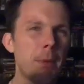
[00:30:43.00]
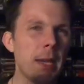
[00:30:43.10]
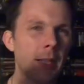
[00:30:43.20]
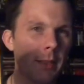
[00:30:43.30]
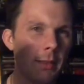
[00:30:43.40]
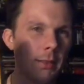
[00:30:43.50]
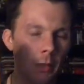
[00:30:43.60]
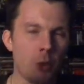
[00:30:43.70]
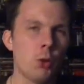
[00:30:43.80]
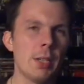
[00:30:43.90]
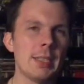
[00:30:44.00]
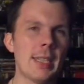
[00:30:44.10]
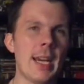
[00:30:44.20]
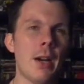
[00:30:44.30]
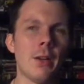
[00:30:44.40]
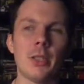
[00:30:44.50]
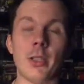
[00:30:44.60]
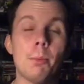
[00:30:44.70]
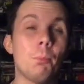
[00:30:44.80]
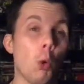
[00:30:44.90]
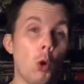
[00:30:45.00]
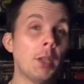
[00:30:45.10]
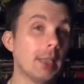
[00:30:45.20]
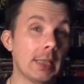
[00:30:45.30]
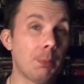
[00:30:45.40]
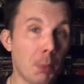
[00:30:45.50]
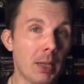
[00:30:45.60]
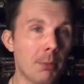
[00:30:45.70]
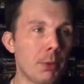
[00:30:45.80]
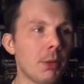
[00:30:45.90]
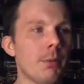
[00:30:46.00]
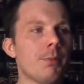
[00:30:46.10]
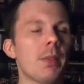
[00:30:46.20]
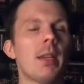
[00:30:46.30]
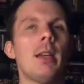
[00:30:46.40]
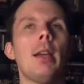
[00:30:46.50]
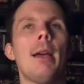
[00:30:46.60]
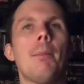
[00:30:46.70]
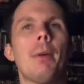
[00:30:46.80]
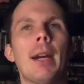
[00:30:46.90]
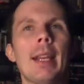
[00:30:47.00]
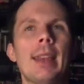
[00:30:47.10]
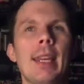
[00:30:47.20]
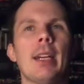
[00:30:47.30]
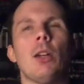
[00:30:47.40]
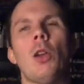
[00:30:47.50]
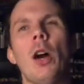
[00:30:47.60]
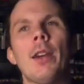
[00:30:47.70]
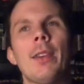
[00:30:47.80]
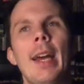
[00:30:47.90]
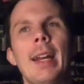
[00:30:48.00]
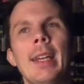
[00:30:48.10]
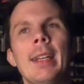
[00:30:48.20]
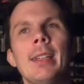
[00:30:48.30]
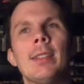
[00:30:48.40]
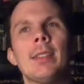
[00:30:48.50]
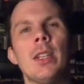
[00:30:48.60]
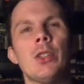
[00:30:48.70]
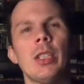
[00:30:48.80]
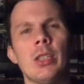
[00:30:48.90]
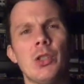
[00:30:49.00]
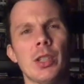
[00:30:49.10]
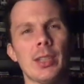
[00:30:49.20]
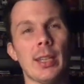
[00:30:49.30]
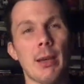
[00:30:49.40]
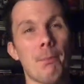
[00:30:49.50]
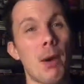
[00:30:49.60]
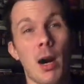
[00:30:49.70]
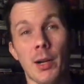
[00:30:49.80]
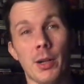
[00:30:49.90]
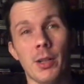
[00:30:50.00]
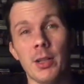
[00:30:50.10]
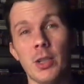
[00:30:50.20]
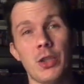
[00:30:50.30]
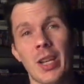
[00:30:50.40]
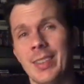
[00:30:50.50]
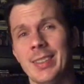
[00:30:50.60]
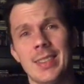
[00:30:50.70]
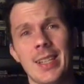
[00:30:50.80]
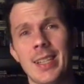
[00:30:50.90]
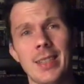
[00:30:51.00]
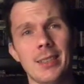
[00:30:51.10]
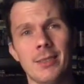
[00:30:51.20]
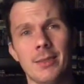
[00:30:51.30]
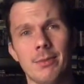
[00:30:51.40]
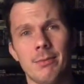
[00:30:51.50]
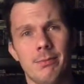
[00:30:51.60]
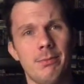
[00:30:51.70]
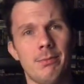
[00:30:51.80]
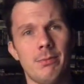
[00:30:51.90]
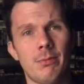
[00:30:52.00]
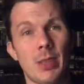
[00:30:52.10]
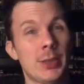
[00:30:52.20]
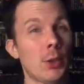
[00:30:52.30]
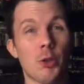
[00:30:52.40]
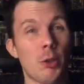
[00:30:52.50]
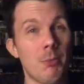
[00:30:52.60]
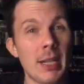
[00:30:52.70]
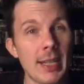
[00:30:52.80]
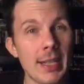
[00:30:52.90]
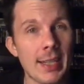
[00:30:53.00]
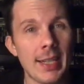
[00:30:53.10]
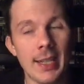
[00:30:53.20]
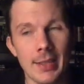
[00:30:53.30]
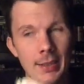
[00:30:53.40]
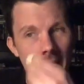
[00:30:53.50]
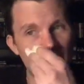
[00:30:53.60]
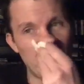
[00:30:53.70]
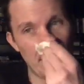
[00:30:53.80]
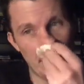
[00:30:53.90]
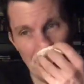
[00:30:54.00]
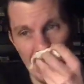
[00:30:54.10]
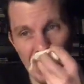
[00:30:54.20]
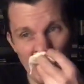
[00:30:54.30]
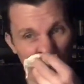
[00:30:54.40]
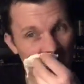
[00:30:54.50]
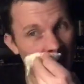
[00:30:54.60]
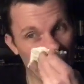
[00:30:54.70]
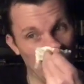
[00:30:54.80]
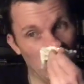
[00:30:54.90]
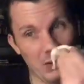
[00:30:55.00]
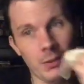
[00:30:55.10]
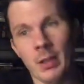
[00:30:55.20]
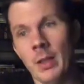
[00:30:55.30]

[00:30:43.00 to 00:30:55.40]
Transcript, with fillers: make the Chris character more despicable. But I think a lot of that is she's just like a modern Gen Z social media kid. So,